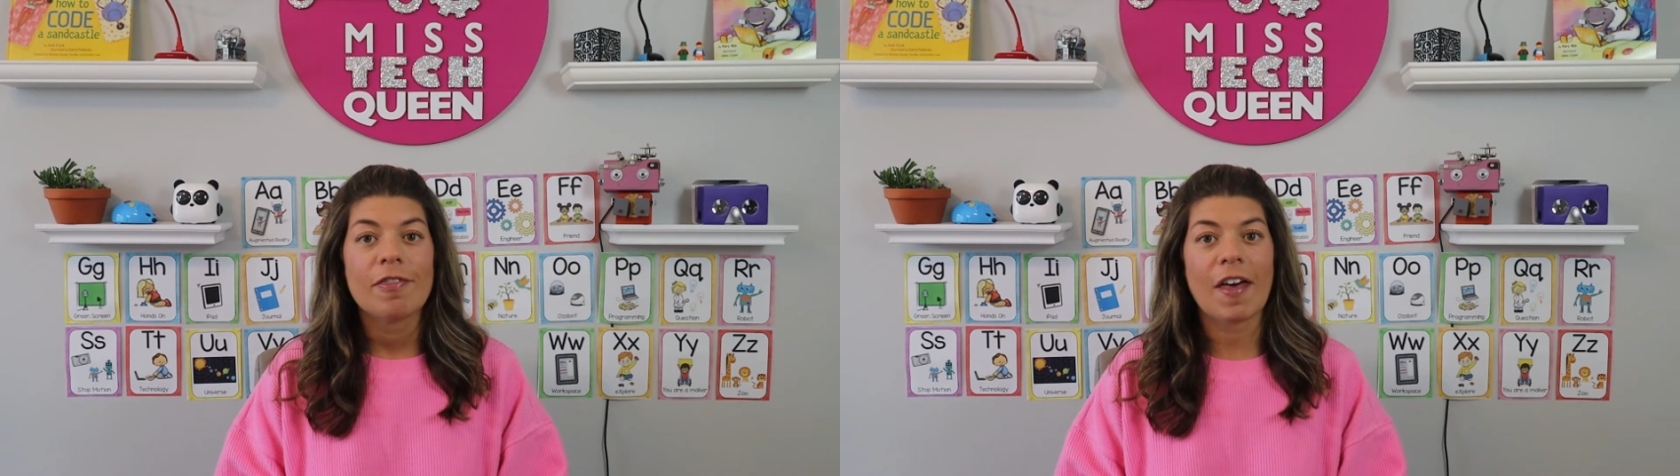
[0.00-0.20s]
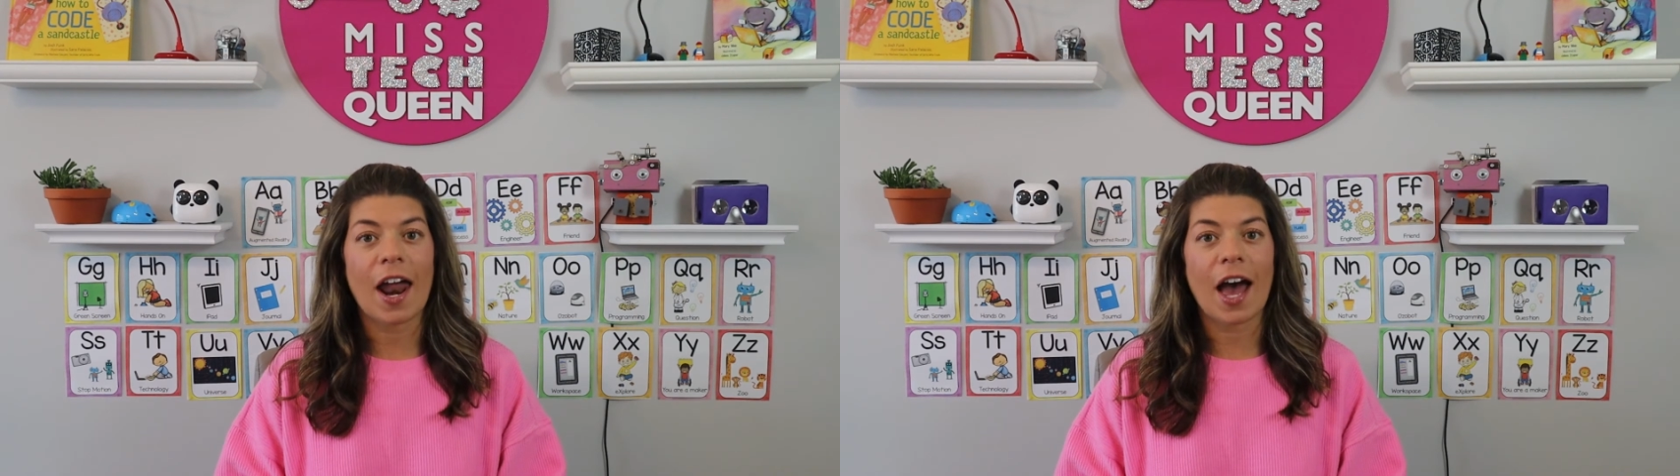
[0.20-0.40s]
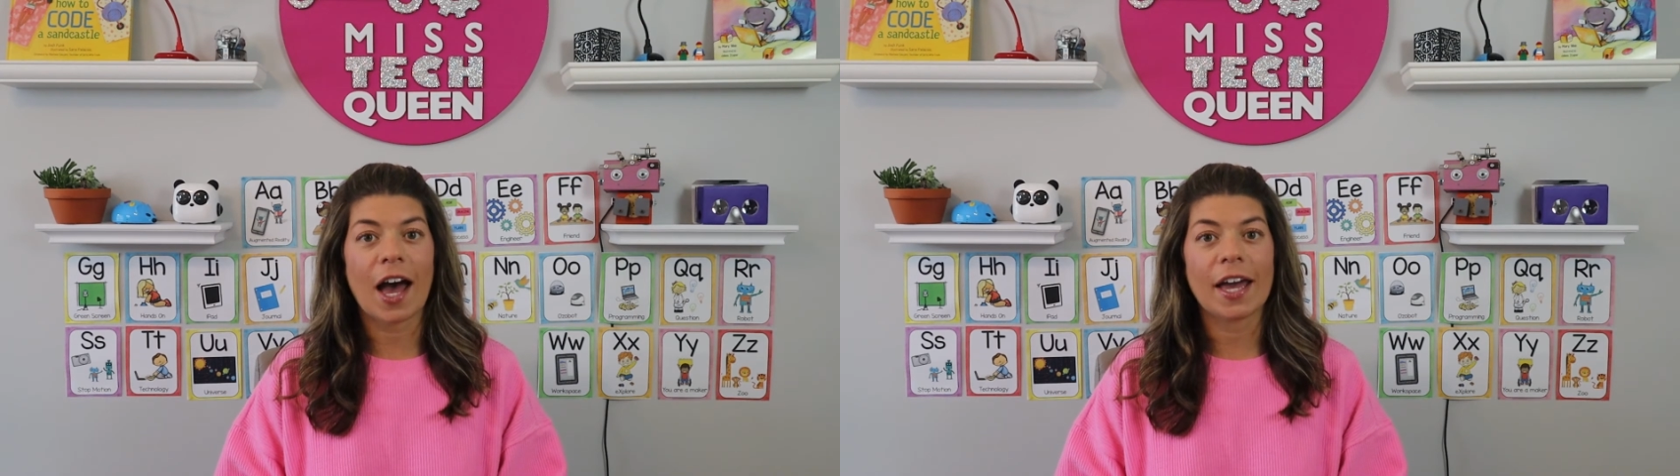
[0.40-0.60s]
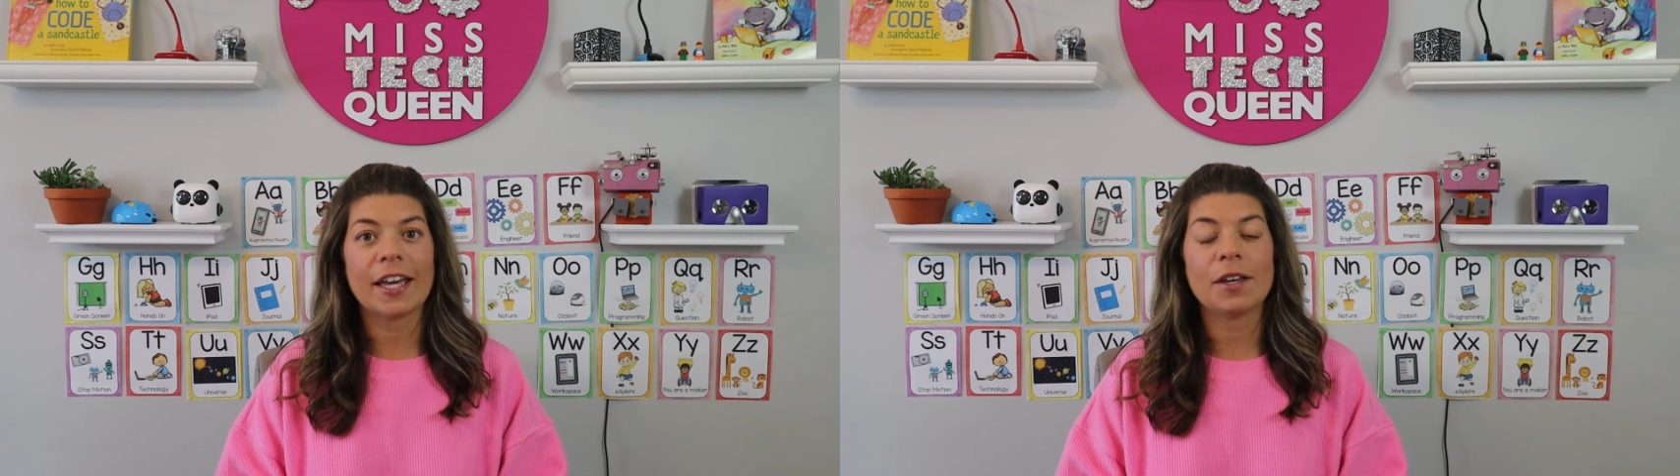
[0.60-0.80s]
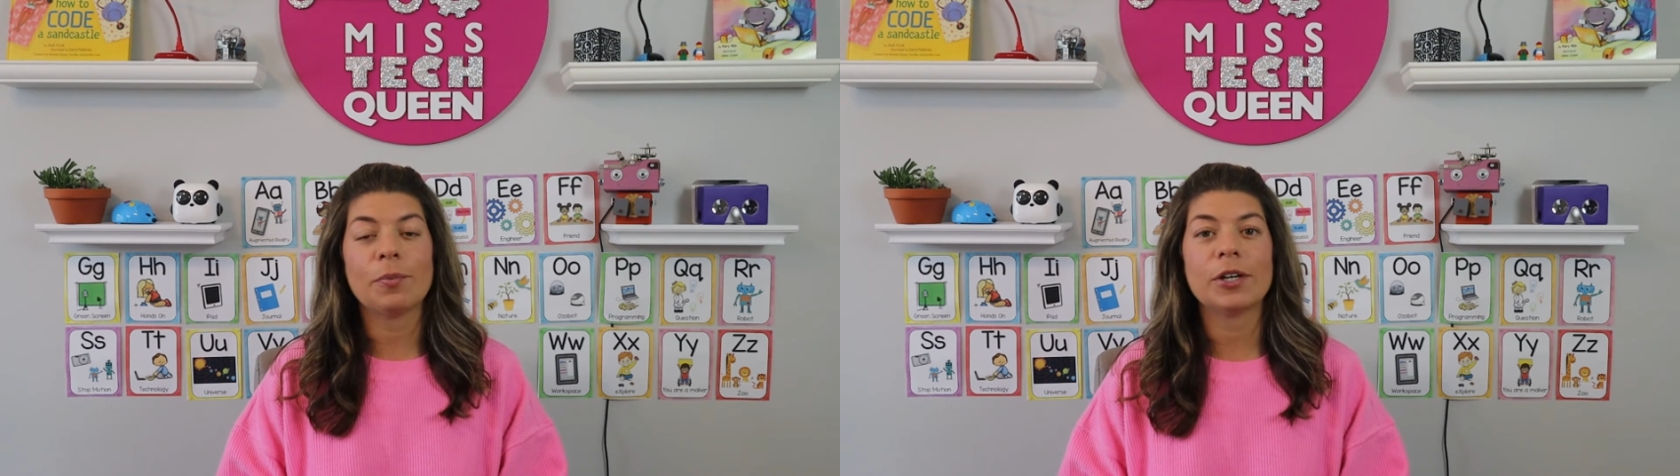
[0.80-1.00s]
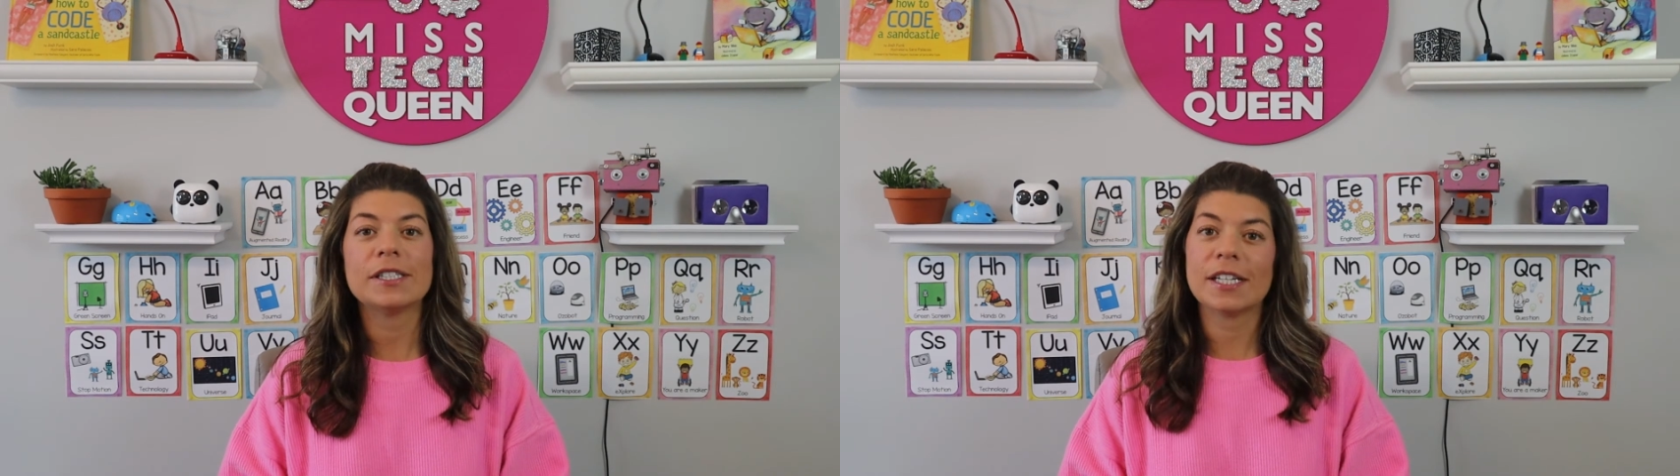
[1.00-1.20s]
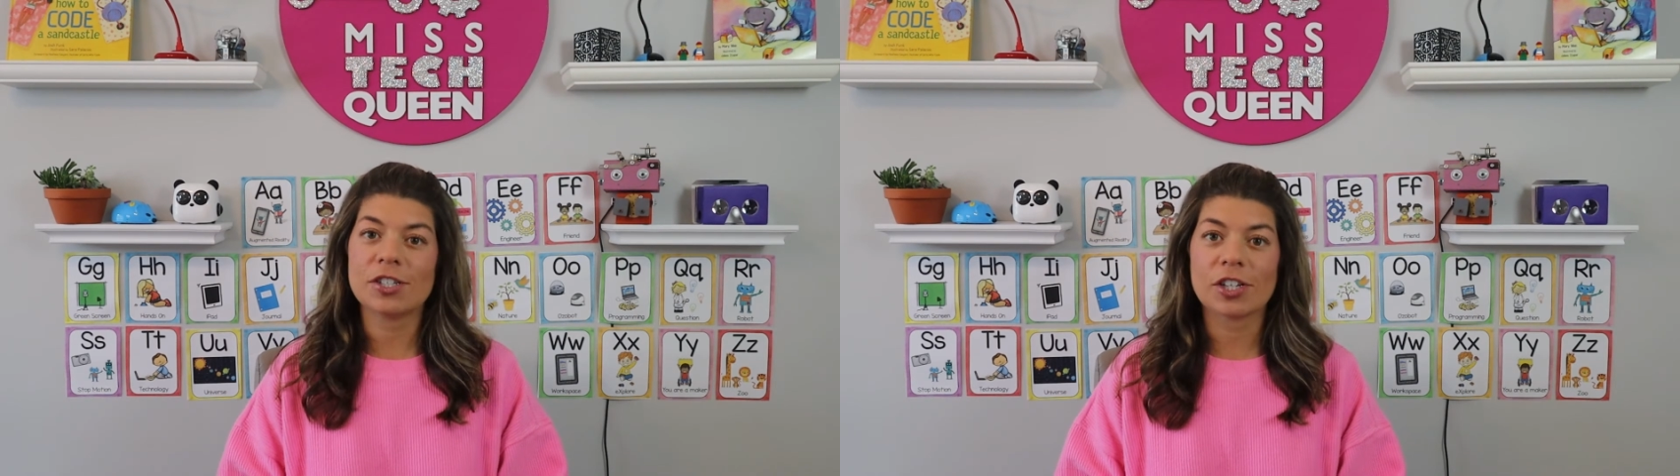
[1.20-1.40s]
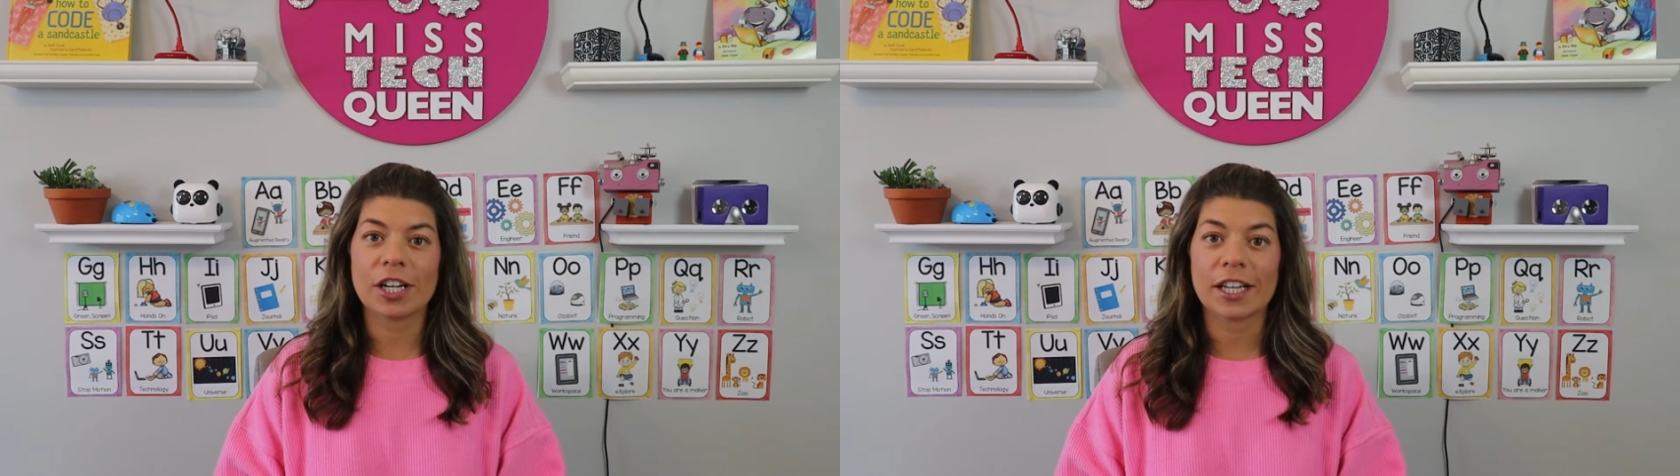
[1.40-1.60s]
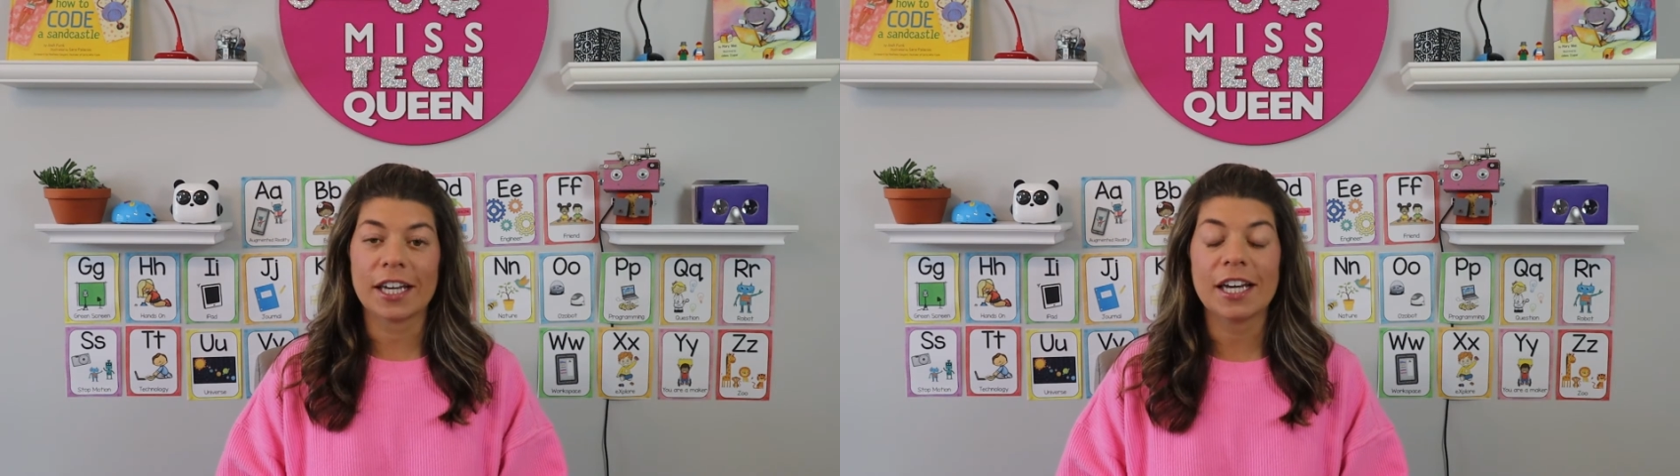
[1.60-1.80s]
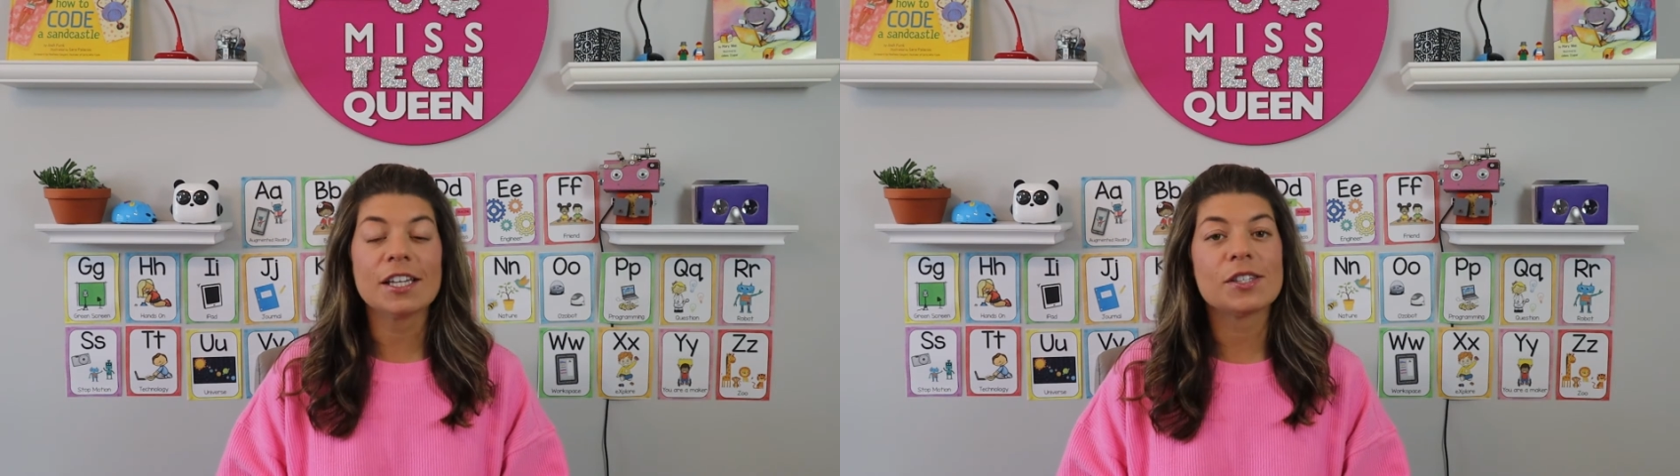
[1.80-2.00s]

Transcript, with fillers: that I can put digitally